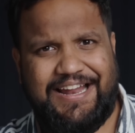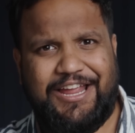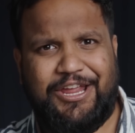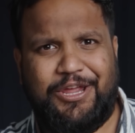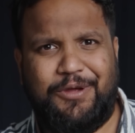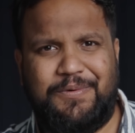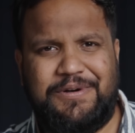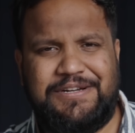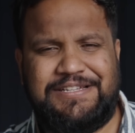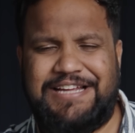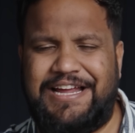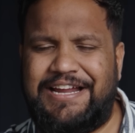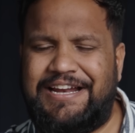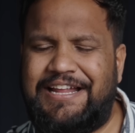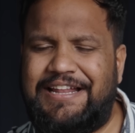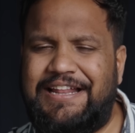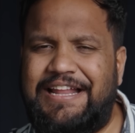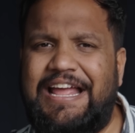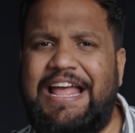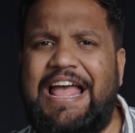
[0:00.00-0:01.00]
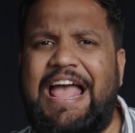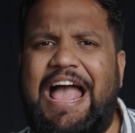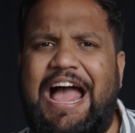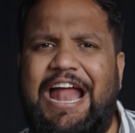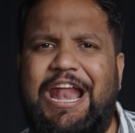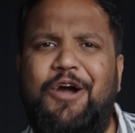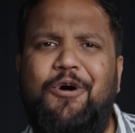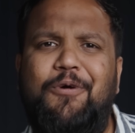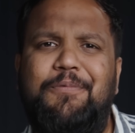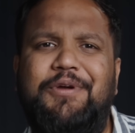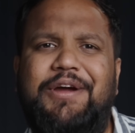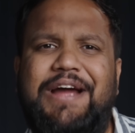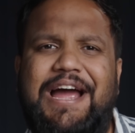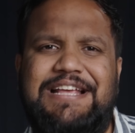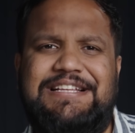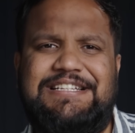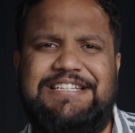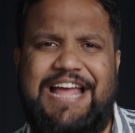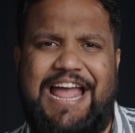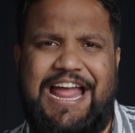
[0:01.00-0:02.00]
like you would say in Hindi, and I hope you
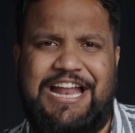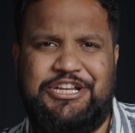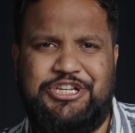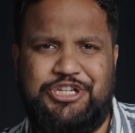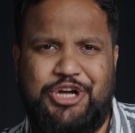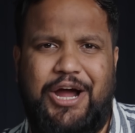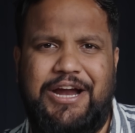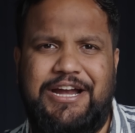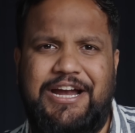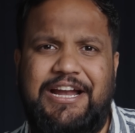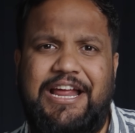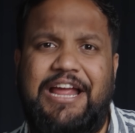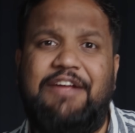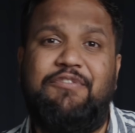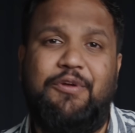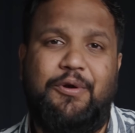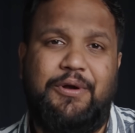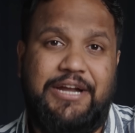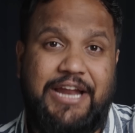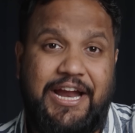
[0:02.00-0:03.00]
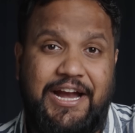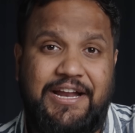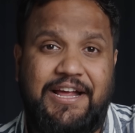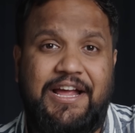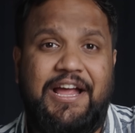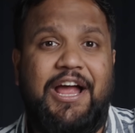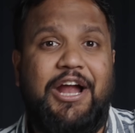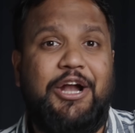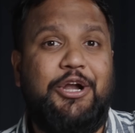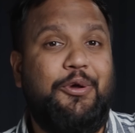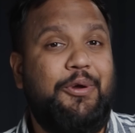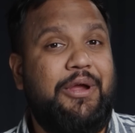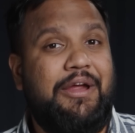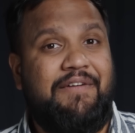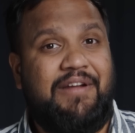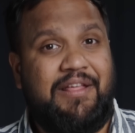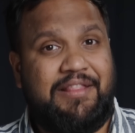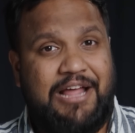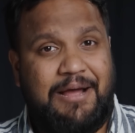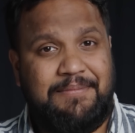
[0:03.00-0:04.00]
guys enjoyed it. If you did, do
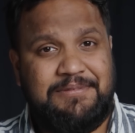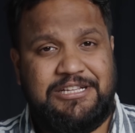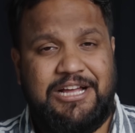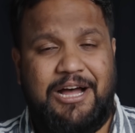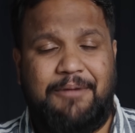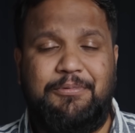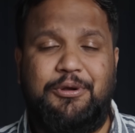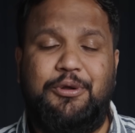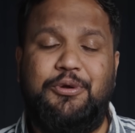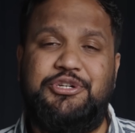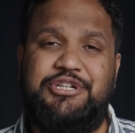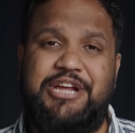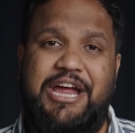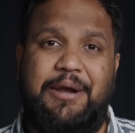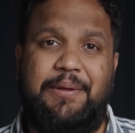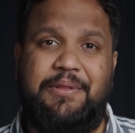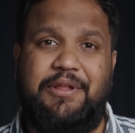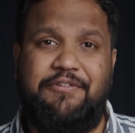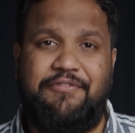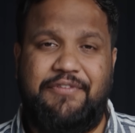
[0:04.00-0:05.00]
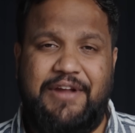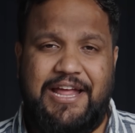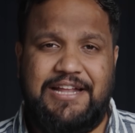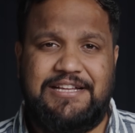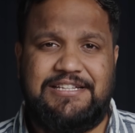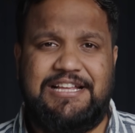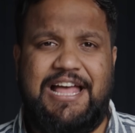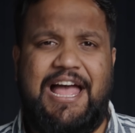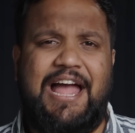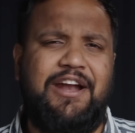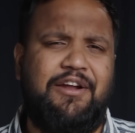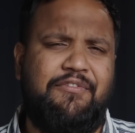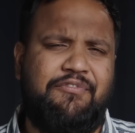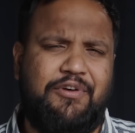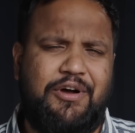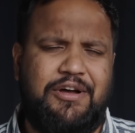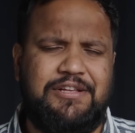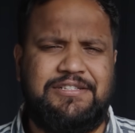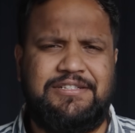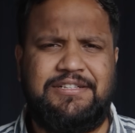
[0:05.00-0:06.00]
give it a thumbs up, do share it with your friends, and of
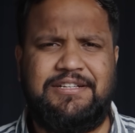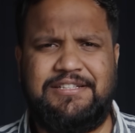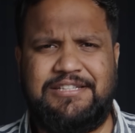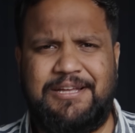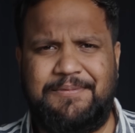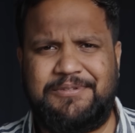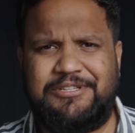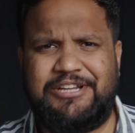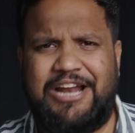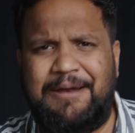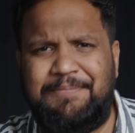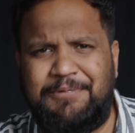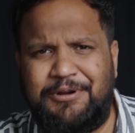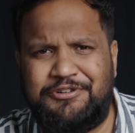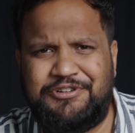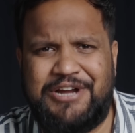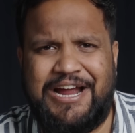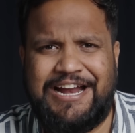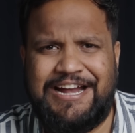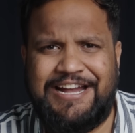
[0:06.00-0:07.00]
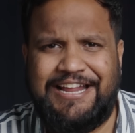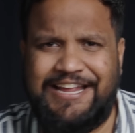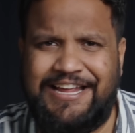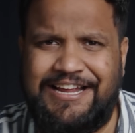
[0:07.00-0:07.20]
course subscribe to Track and Tech